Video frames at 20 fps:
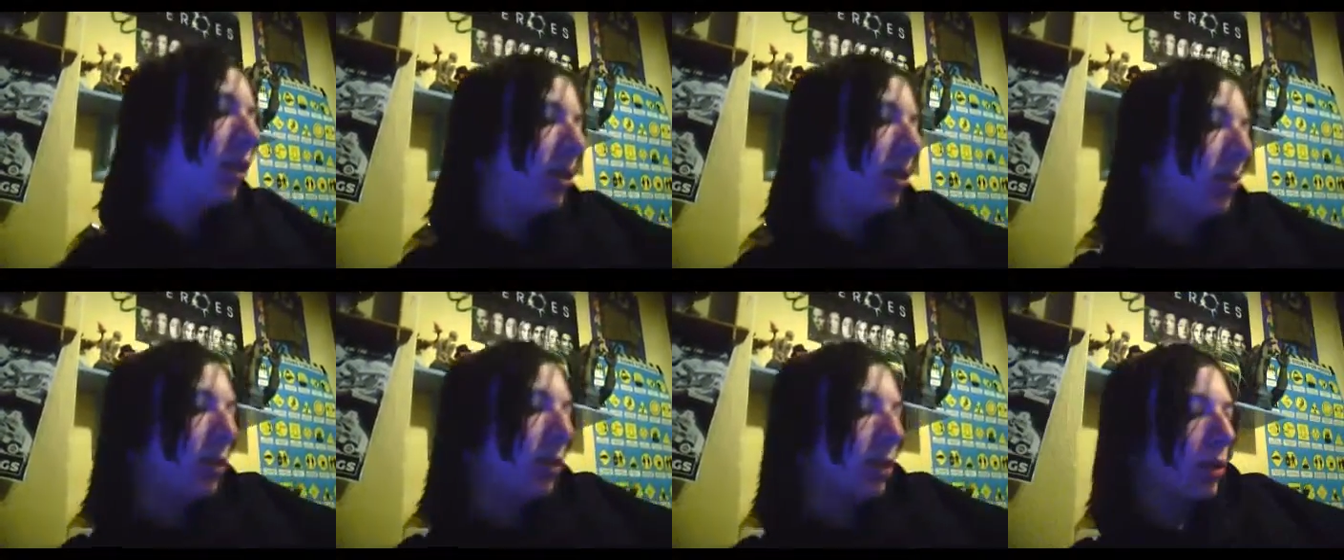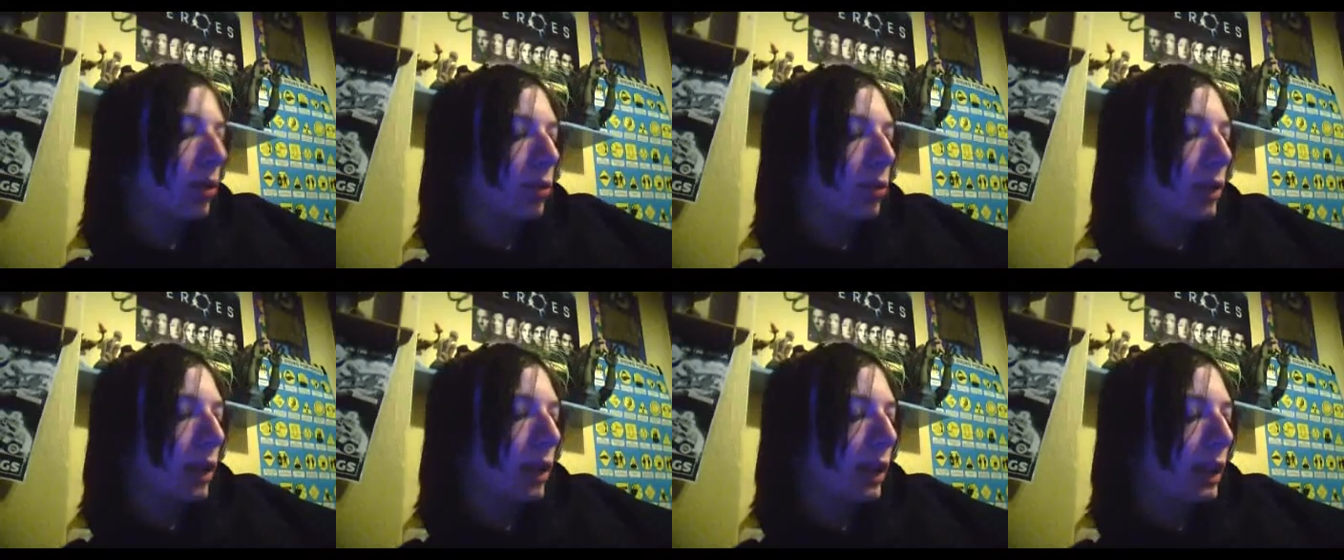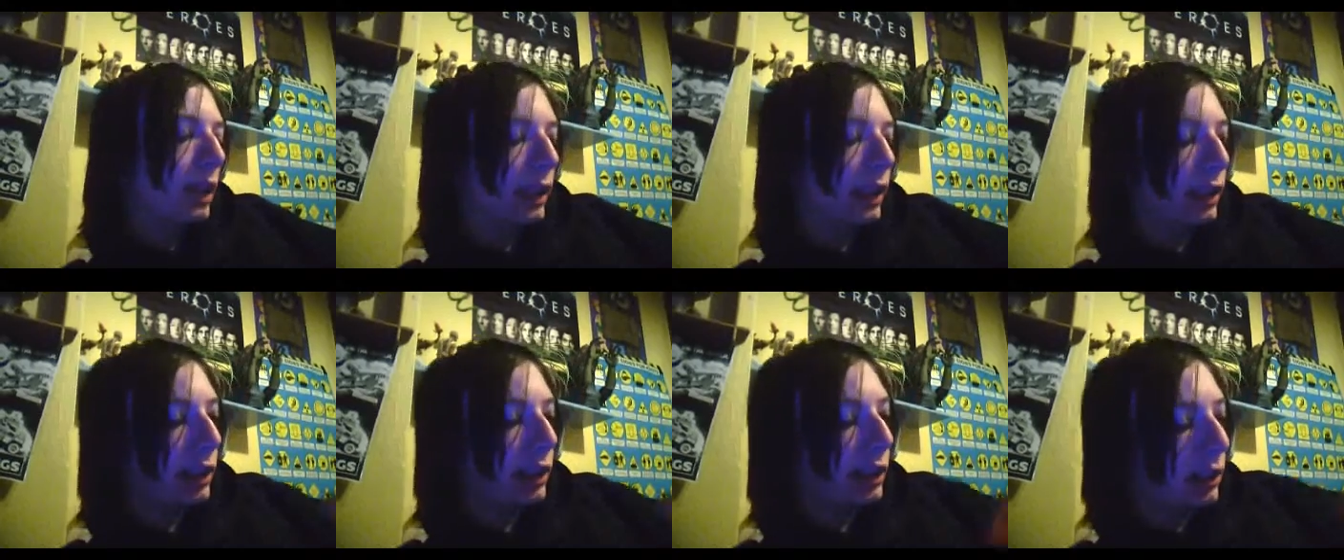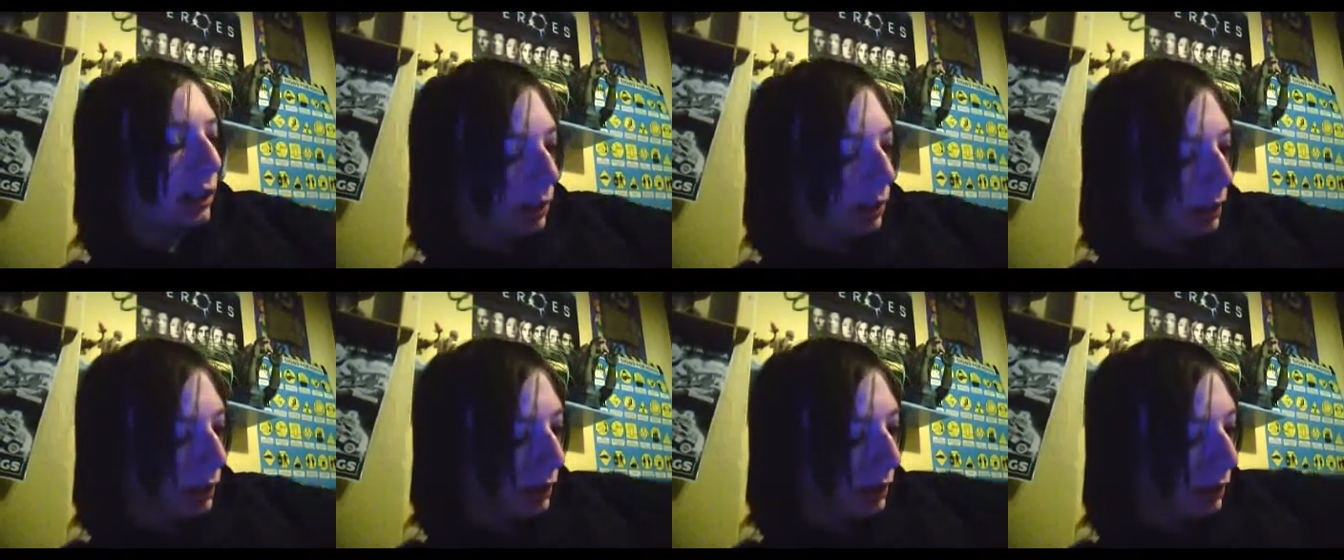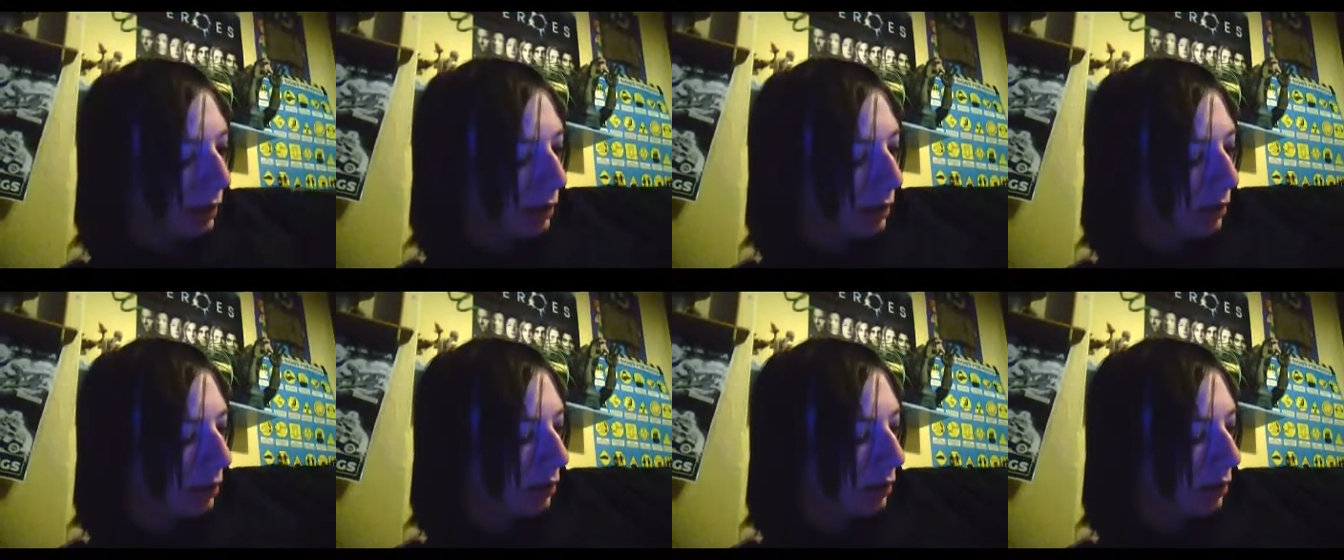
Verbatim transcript: she brought one of these. Mm.